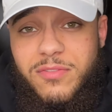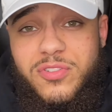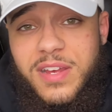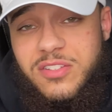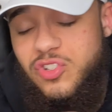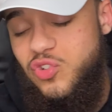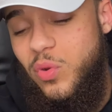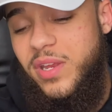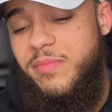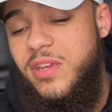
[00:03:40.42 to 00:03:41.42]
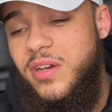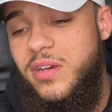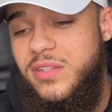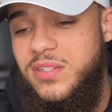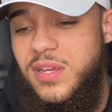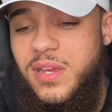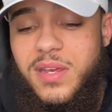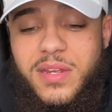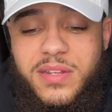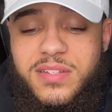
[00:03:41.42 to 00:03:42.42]
to twenty twenty because
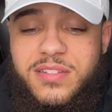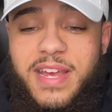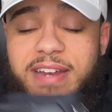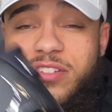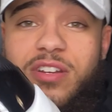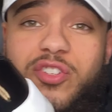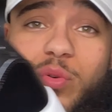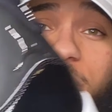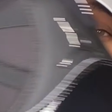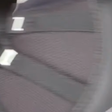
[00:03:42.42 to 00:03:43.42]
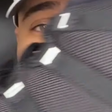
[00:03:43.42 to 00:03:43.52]
this is actually the twenty-fifth